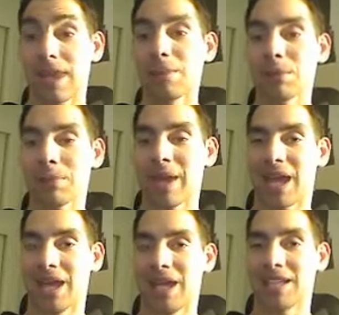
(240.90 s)

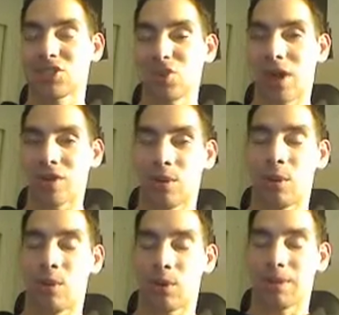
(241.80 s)
implement his strategy or
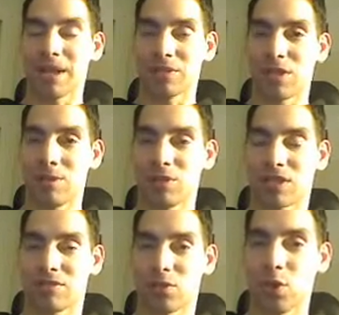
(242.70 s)
what worked best for him,
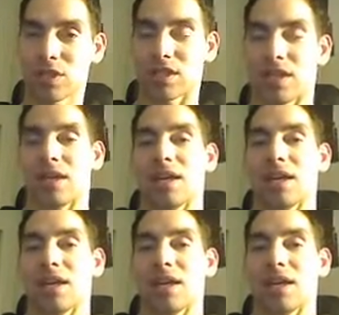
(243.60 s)
which is, of course,